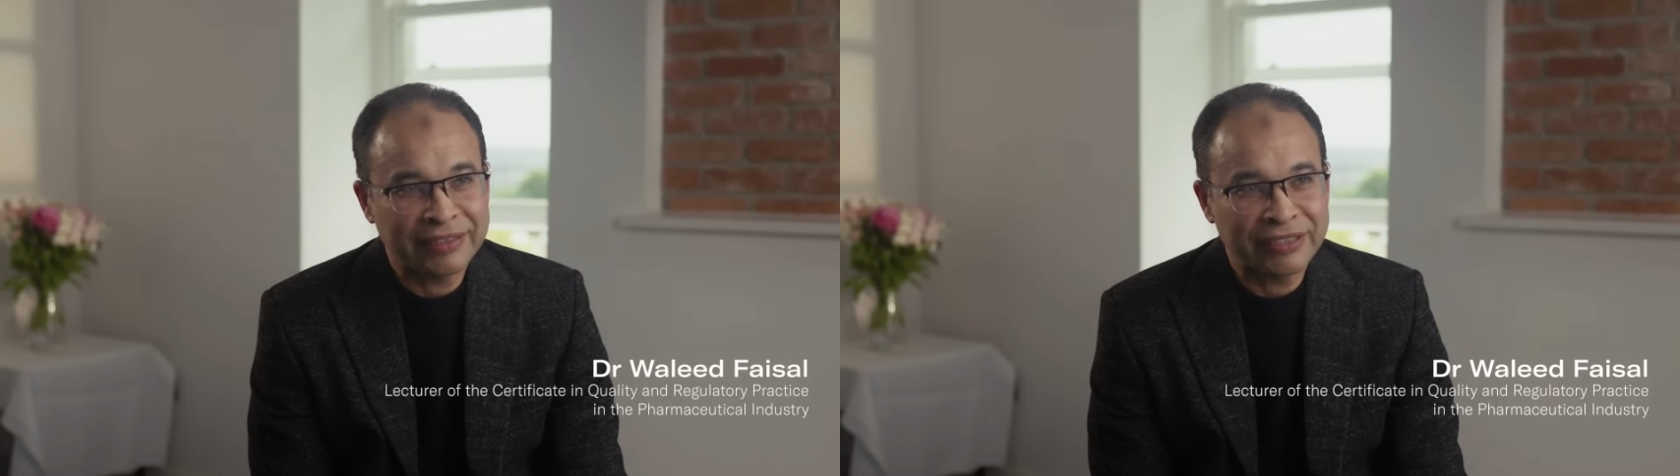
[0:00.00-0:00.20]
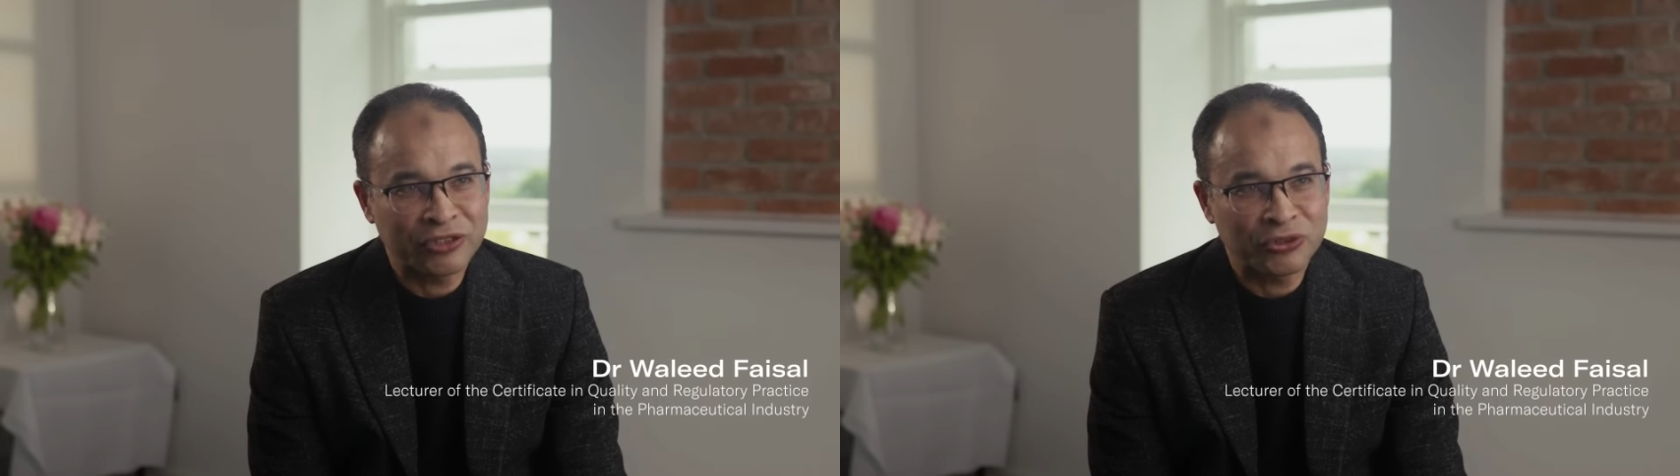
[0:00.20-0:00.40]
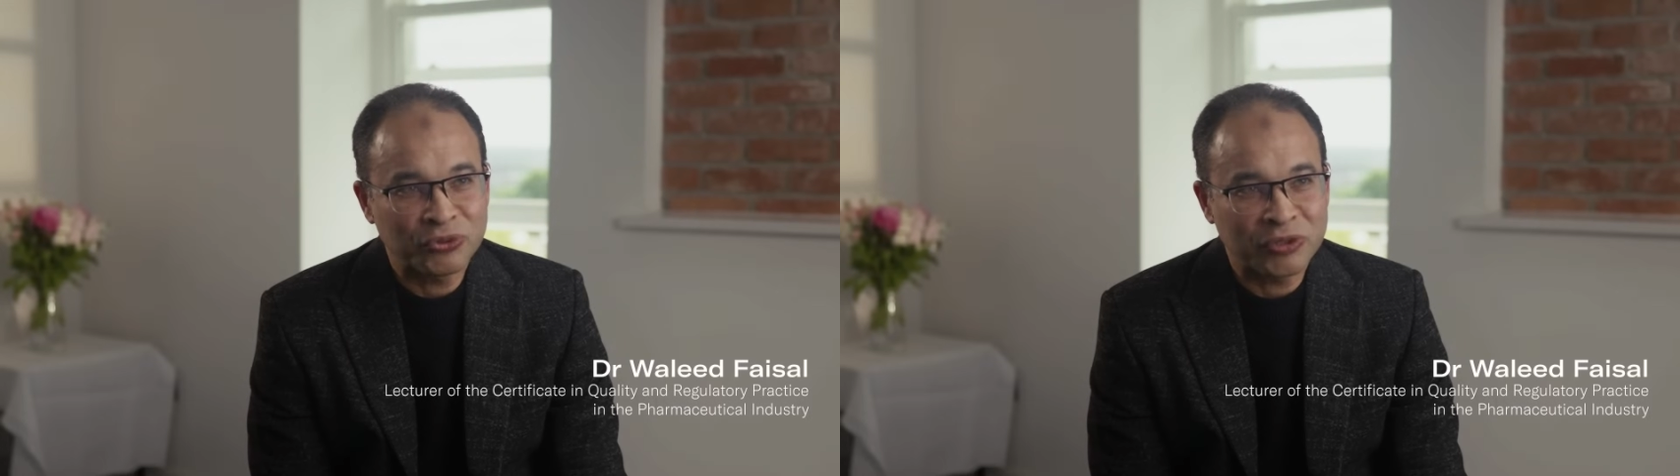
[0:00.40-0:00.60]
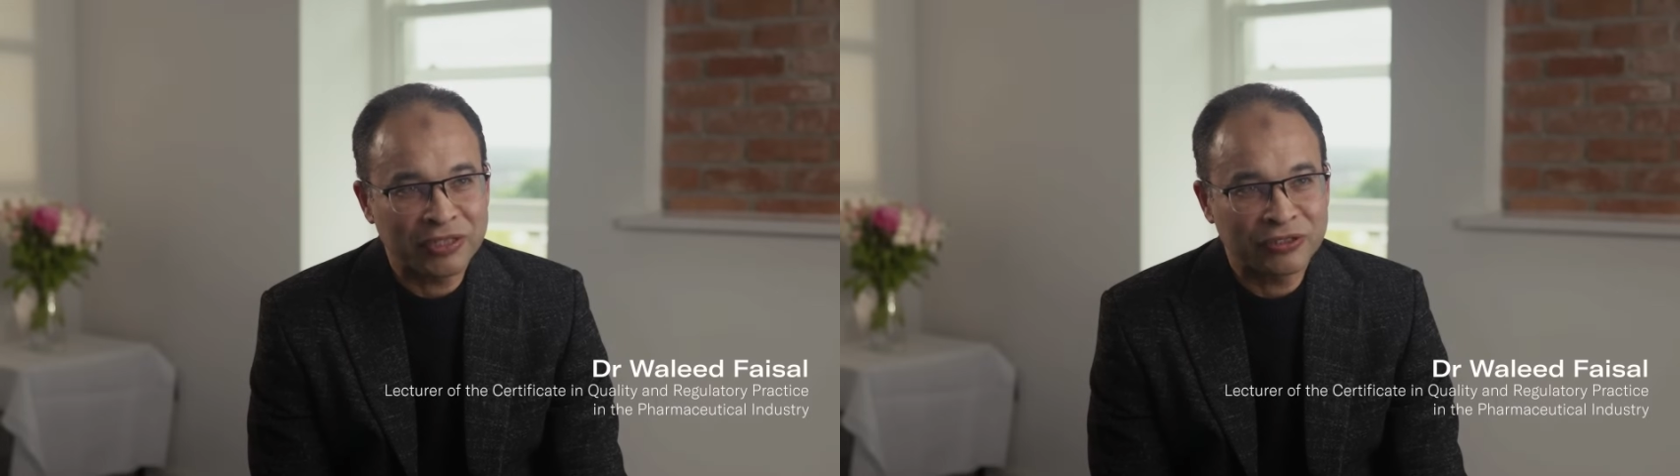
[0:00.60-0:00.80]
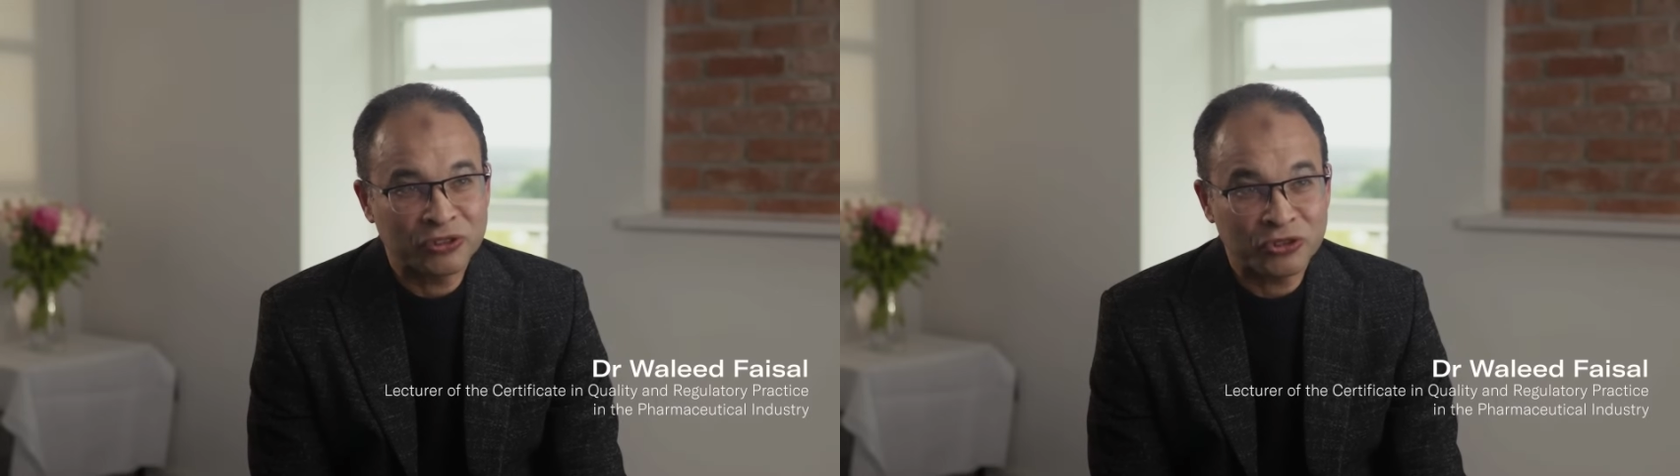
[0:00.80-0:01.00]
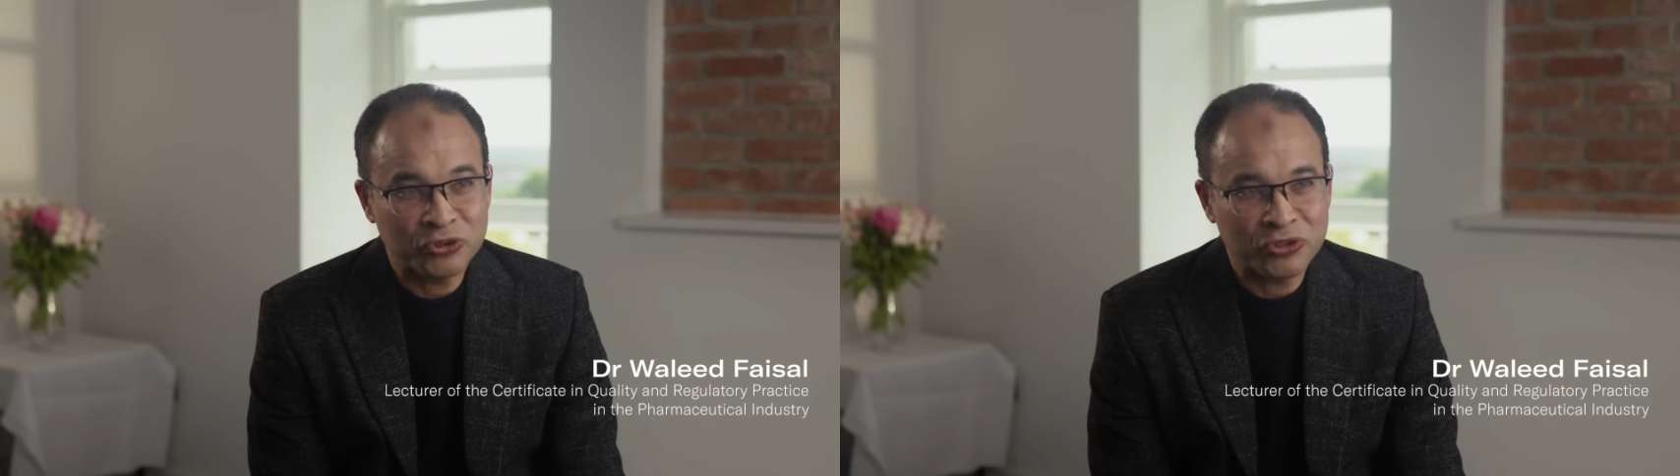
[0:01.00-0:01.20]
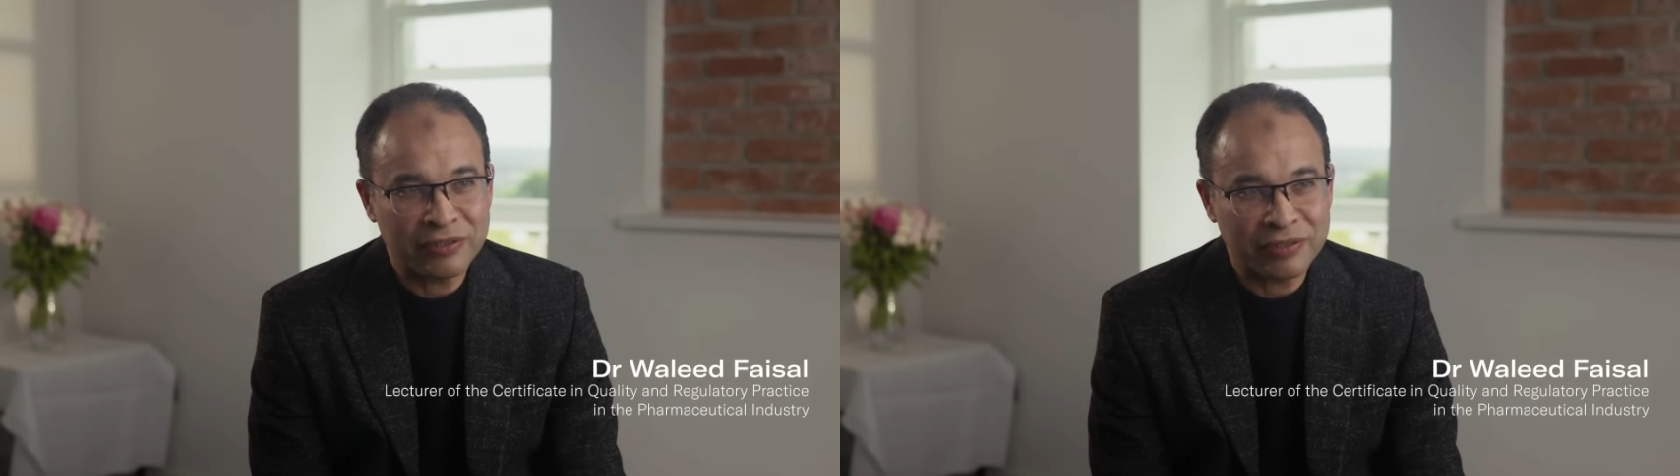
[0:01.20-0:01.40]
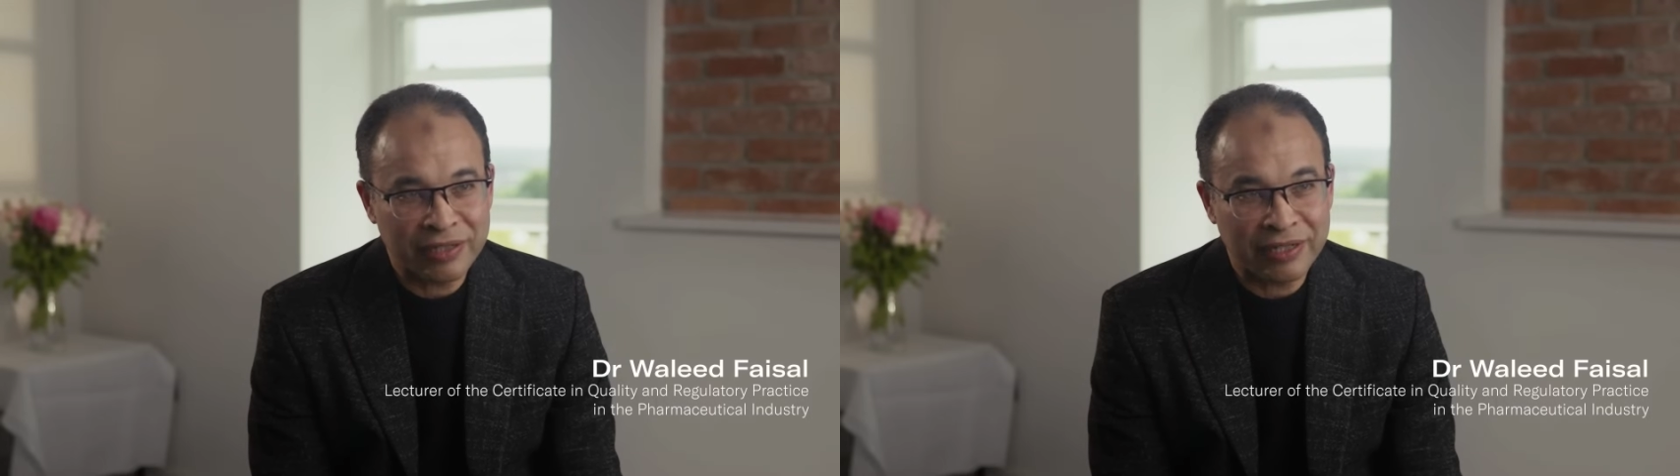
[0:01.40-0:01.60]
you know, we introduce
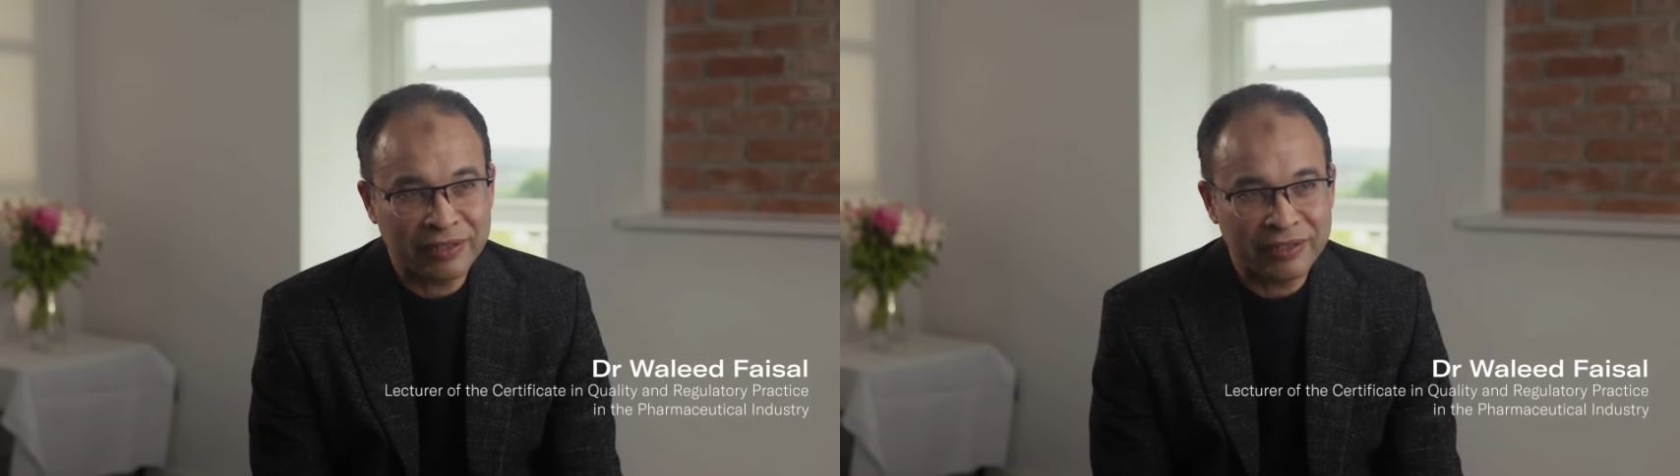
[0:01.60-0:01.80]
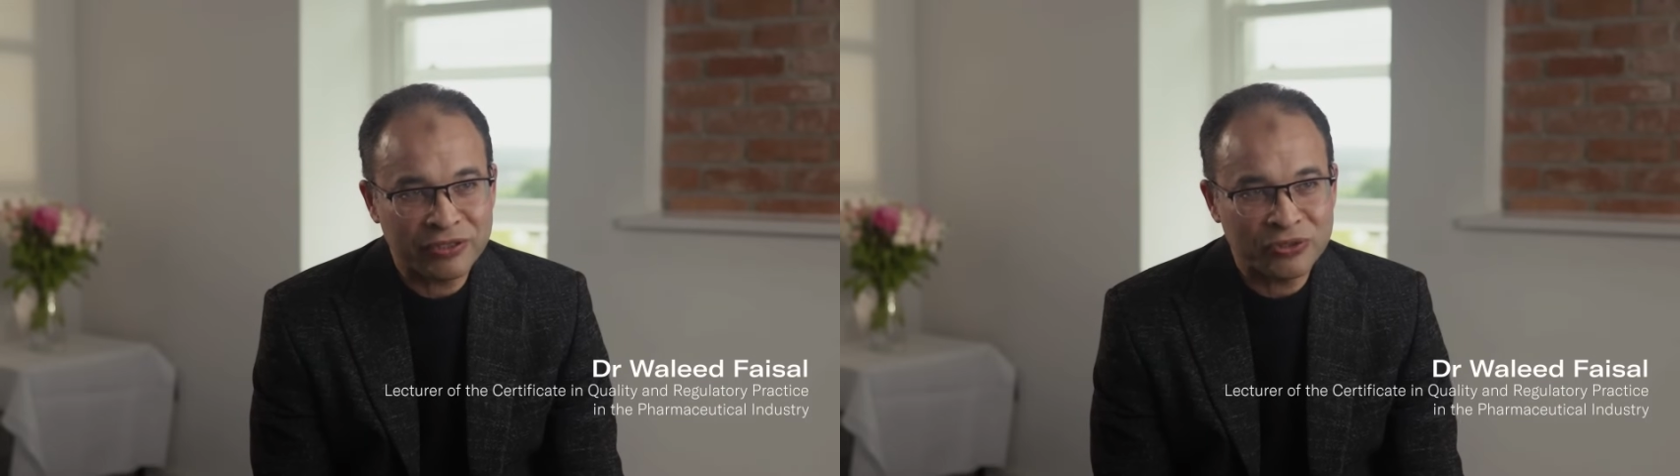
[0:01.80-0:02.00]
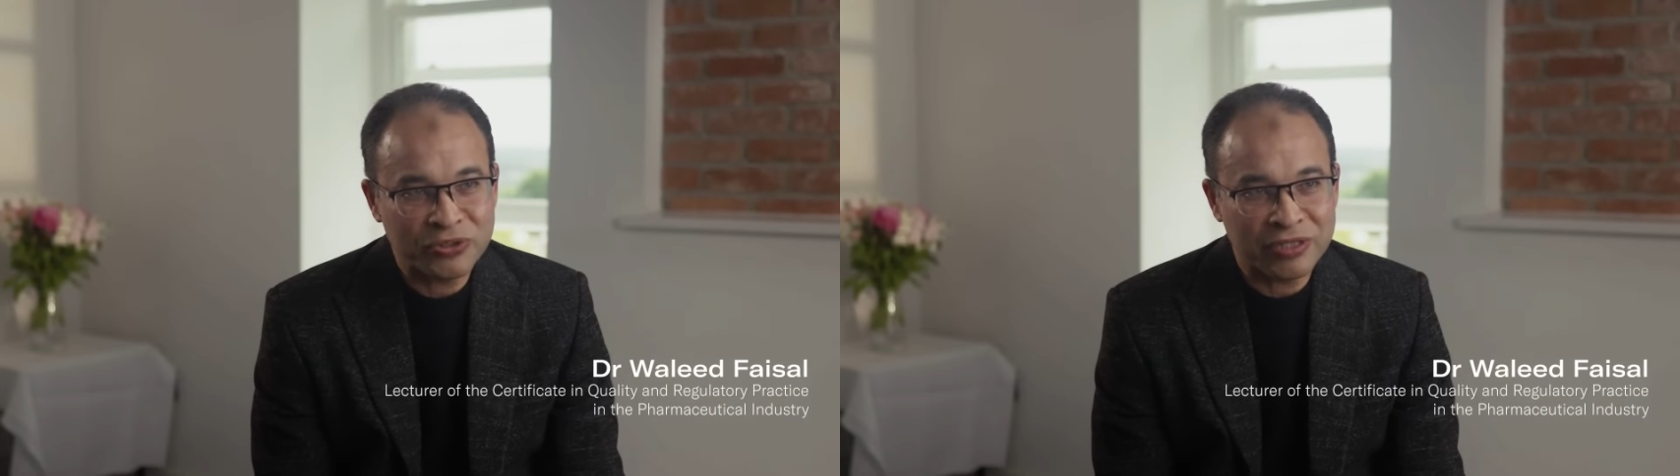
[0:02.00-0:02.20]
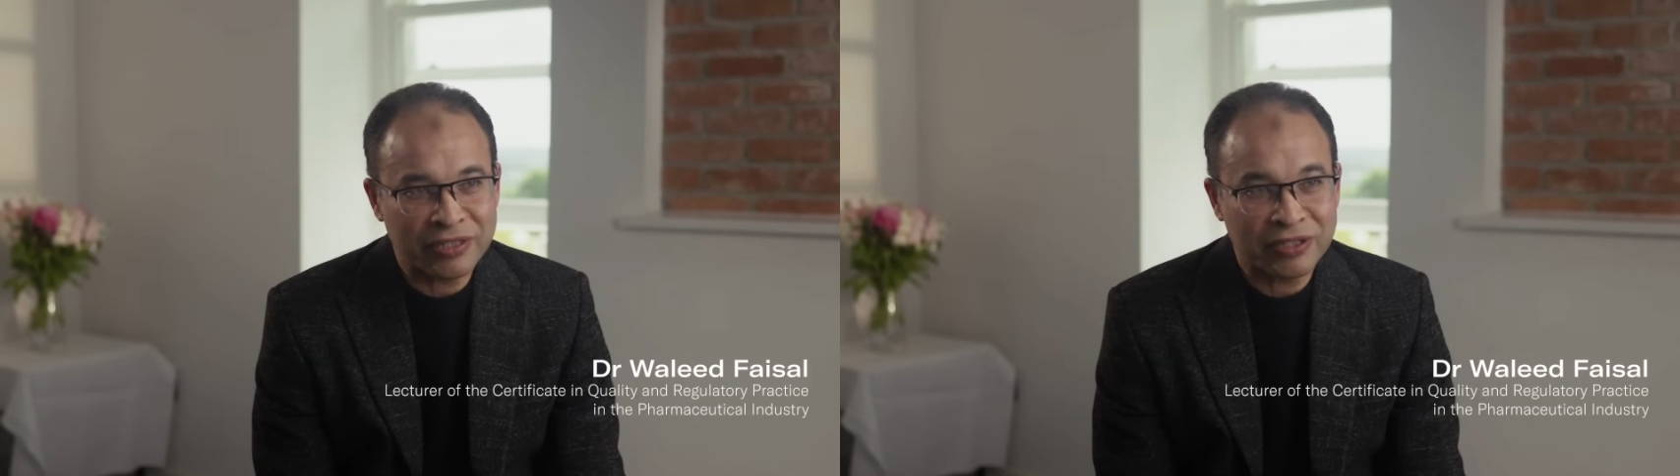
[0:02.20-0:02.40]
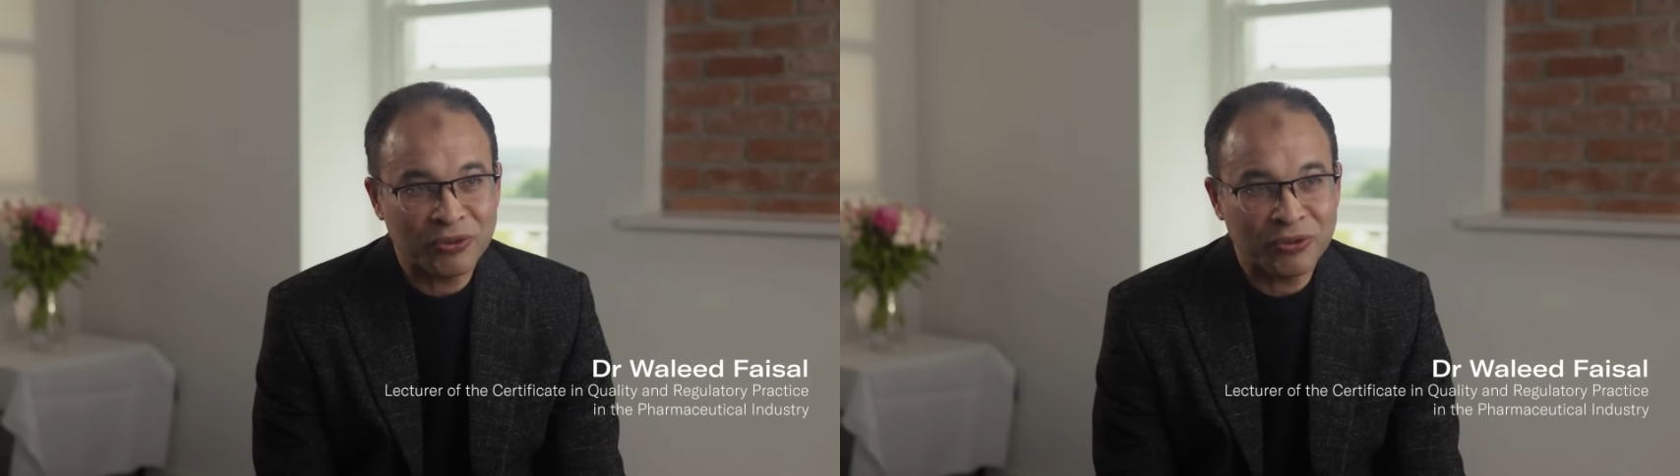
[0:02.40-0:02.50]
the learners to the